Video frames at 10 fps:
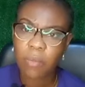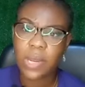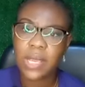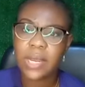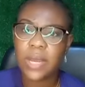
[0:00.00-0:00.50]

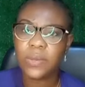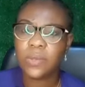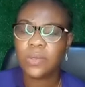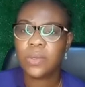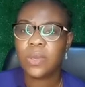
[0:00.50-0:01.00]
playing
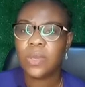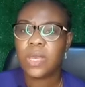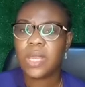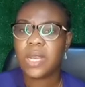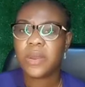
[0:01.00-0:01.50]
out
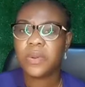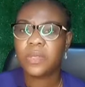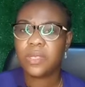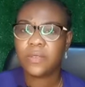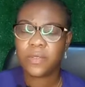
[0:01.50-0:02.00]
a
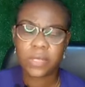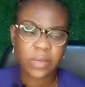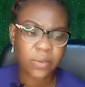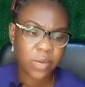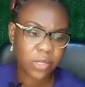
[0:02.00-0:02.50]
narrative in
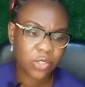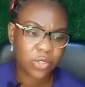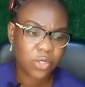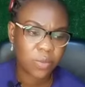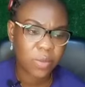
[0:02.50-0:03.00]
their
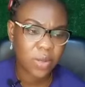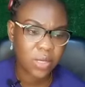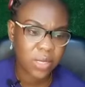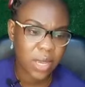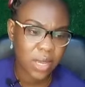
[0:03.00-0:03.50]
relationship now
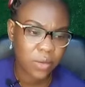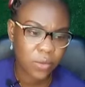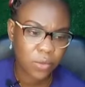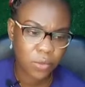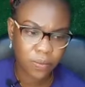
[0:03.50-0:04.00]
that they're
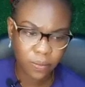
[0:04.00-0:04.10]
adults.